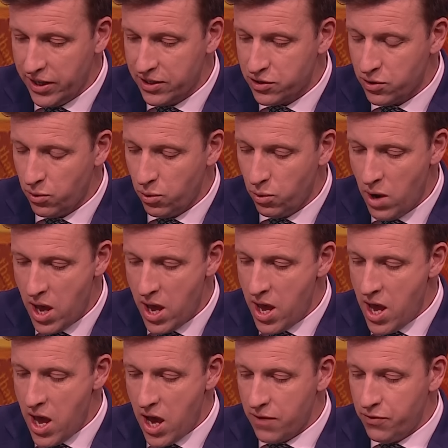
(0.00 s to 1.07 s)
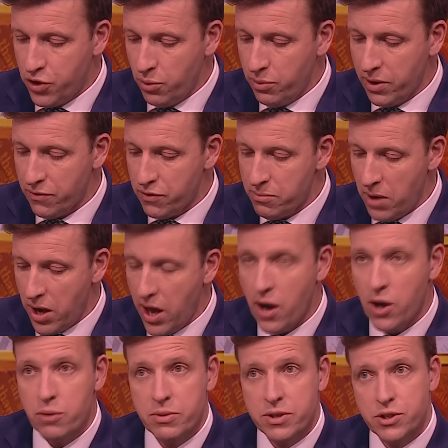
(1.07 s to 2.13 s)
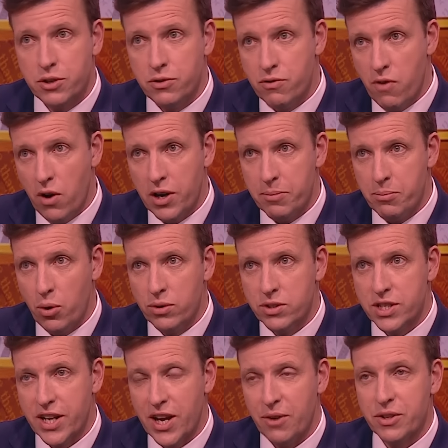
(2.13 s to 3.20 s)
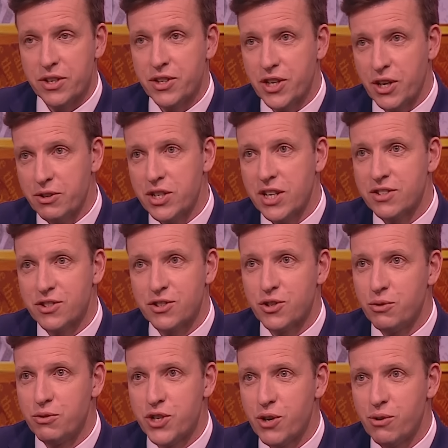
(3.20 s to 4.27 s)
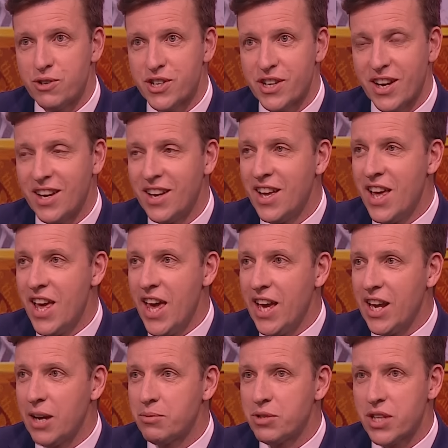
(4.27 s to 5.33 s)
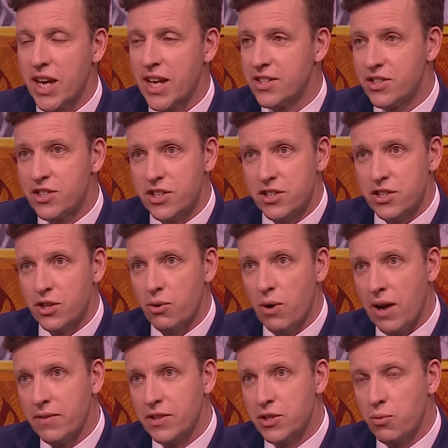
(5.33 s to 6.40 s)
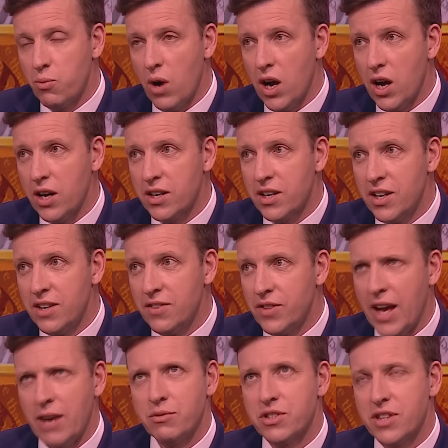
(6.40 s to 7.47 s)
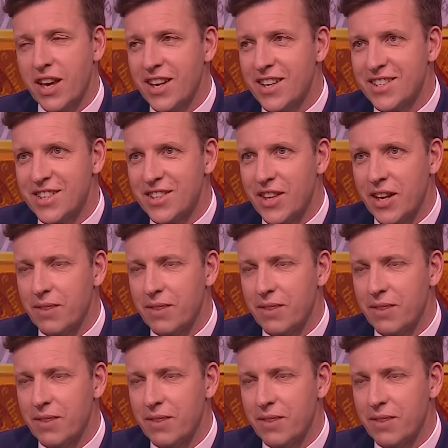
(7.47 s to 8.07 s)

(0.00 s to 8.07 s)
it all, doing it from my home, and as you rightly pointed out, that she has the two children are ill upstairs, and she's still having to work downstairs in their